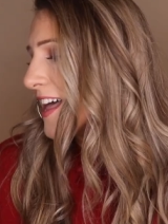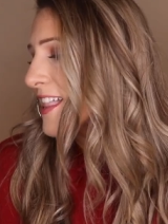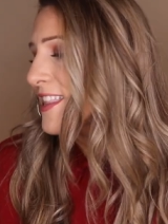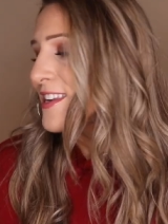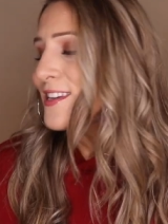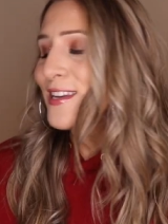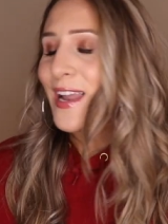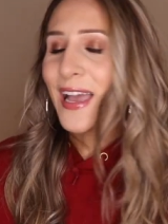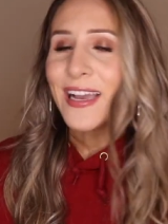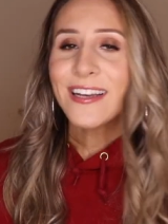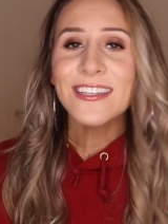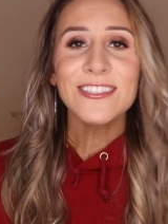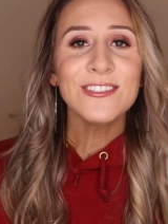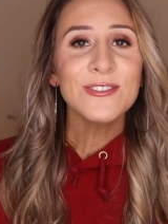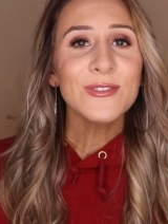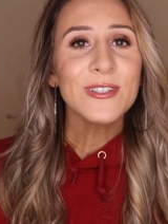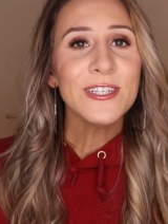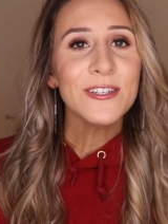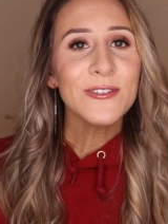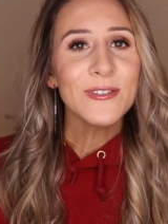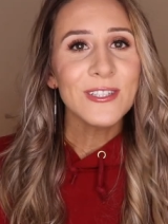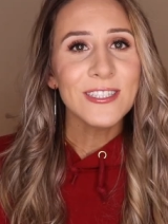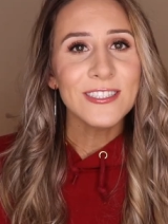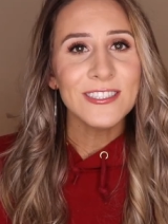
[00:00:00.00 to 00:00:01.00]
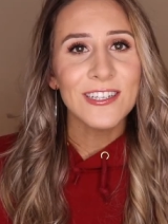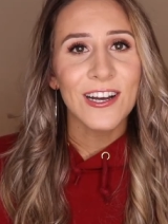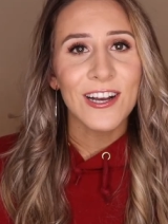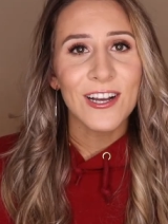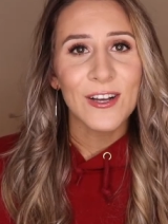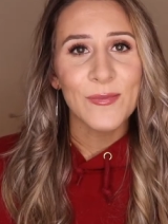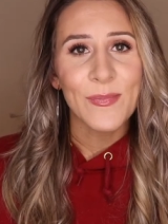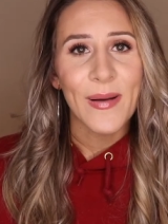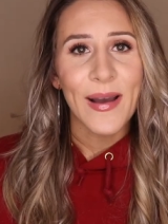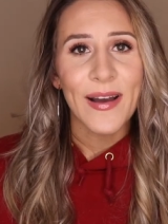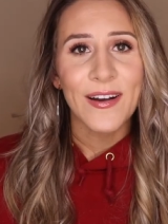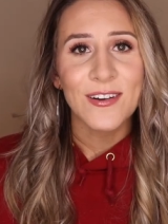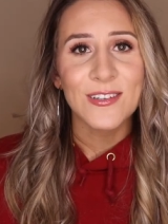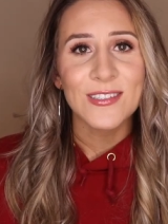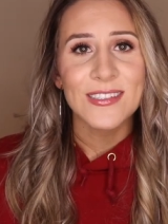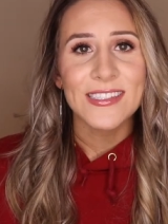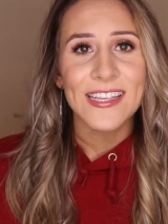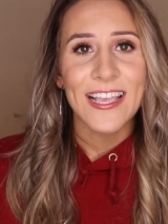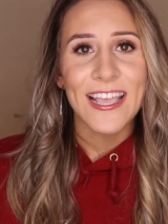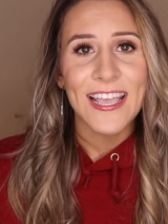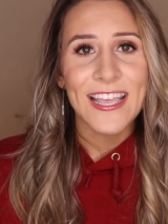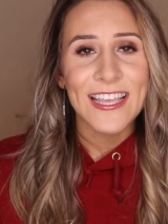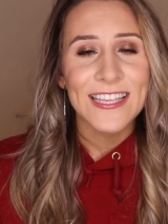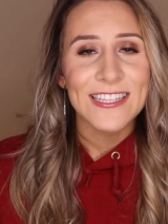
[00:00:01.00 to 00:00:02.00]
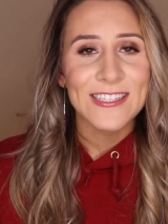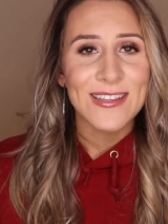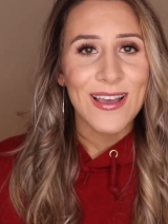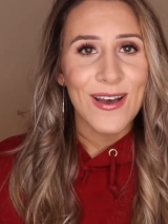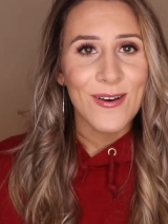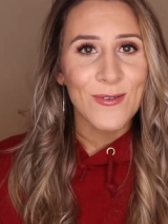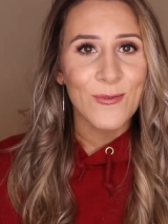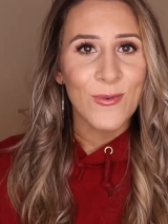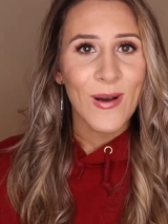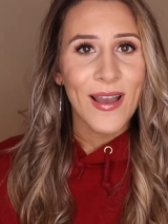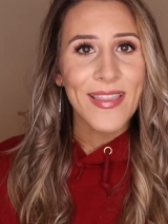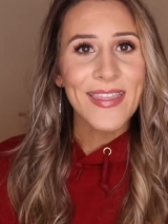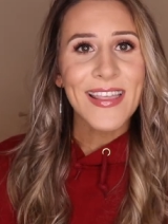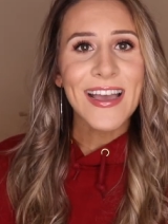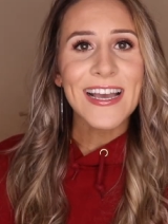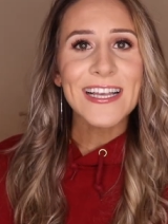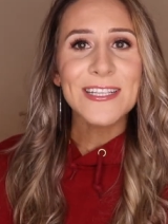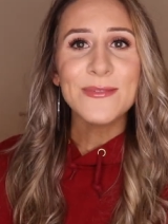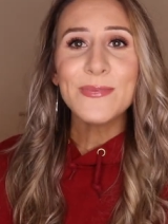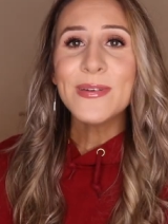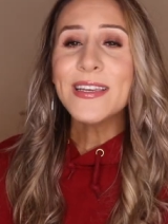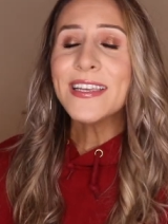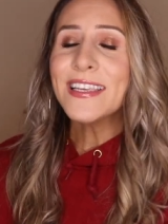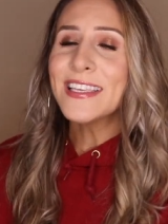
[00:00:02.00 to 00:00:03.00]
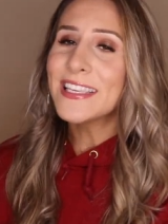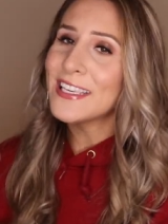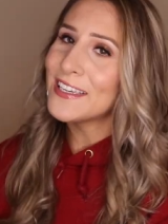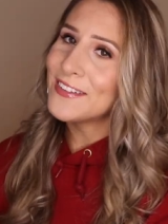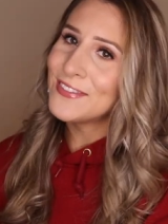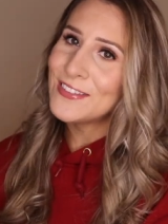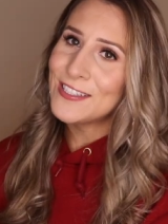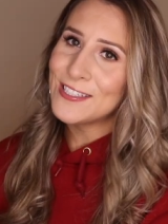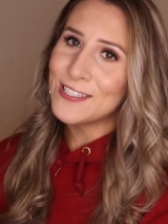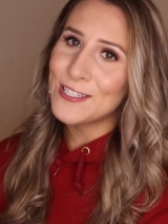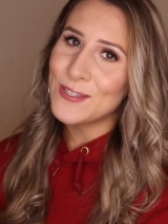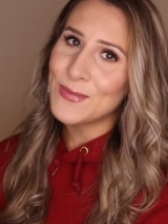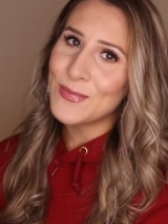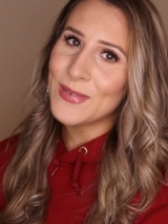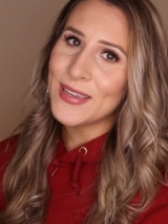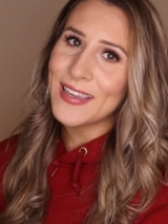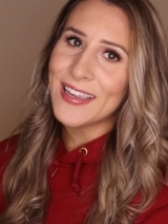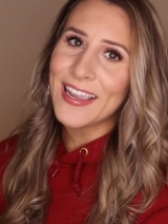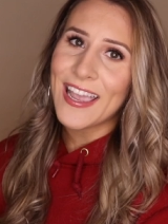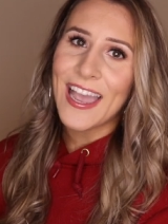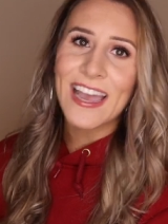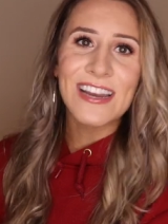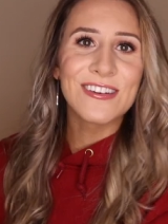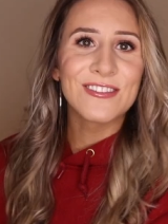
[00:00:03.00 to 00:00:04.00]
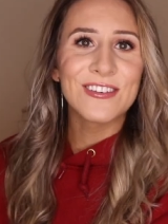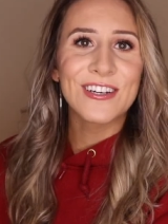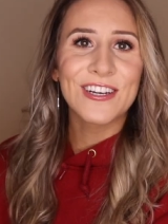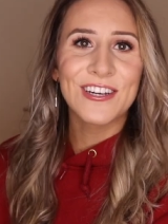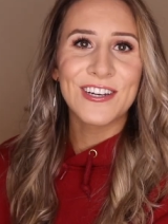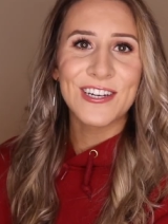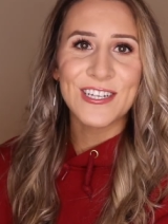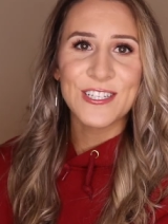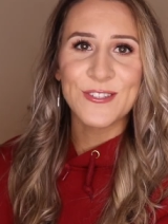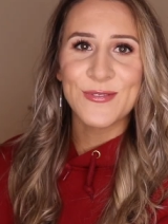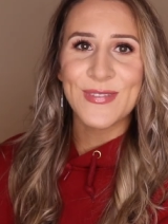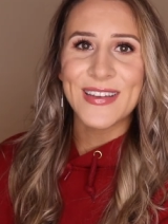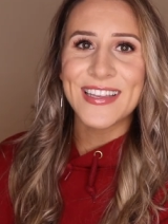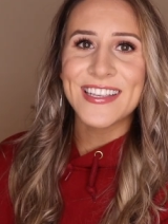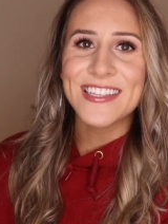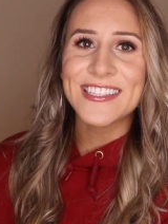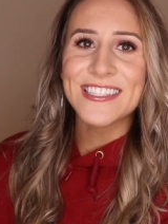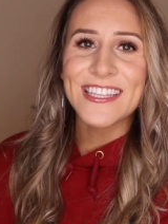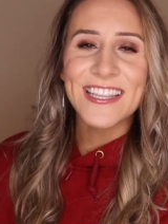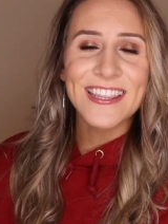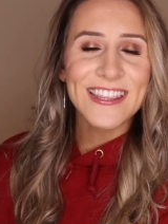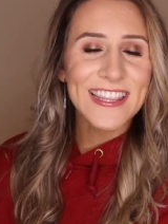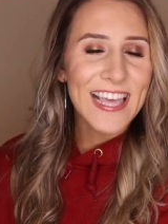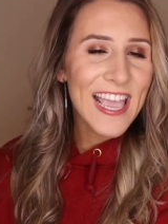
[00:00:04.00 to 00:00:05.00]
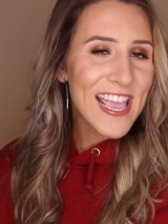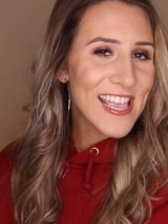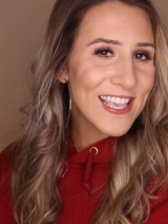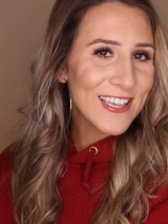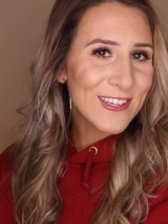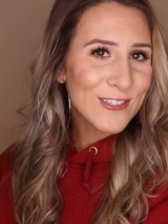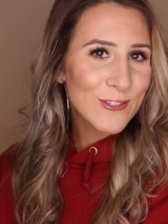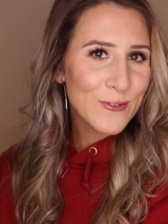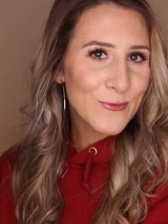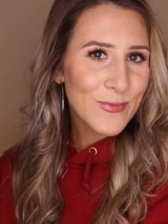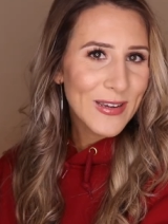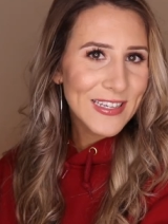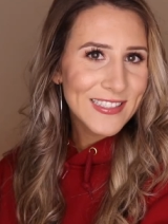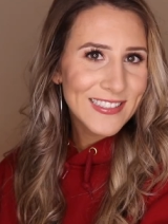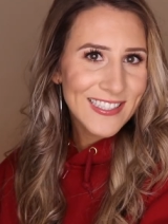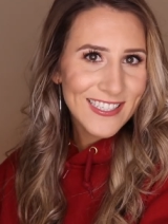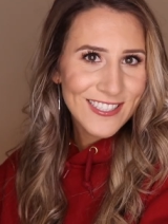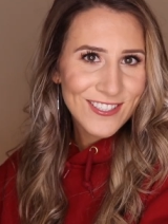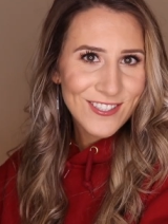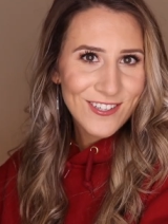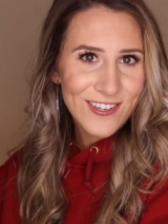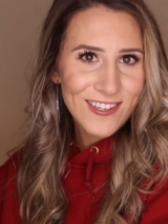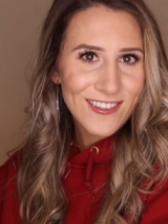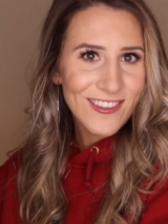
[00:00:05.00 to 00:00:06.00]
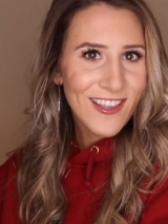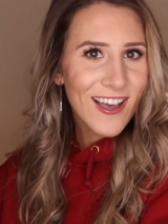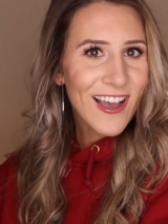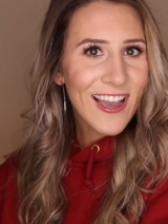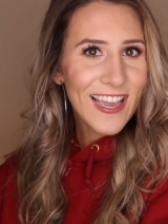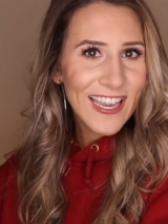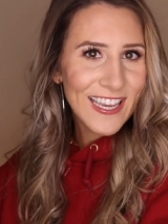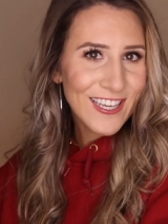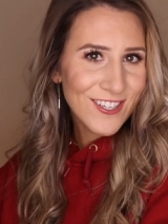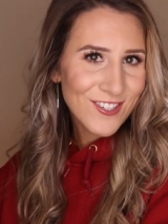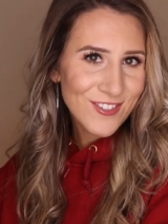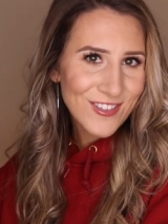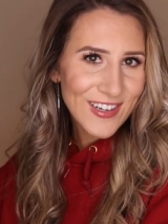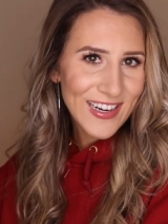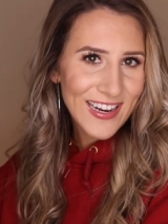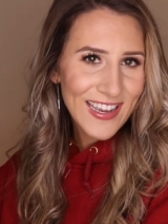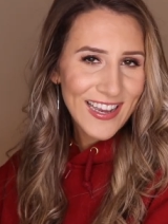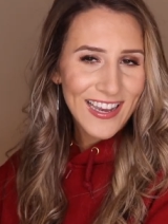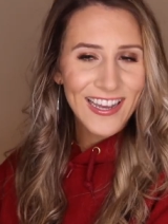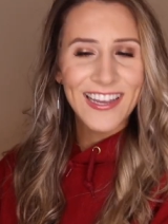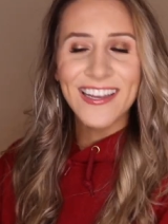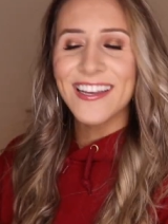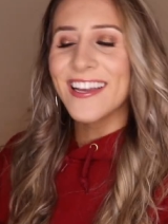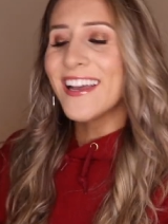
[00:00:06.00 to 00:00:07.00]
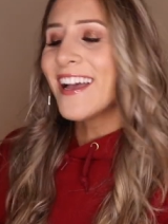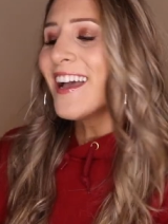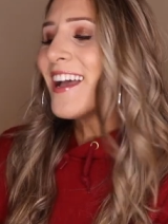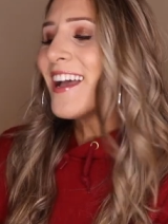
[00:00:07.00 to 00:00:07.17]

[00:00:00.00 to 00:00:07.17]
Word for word: The next one I want to talk about is one that has been gifted to me every Christmas. Thank you to my sister-in-law, Andrea.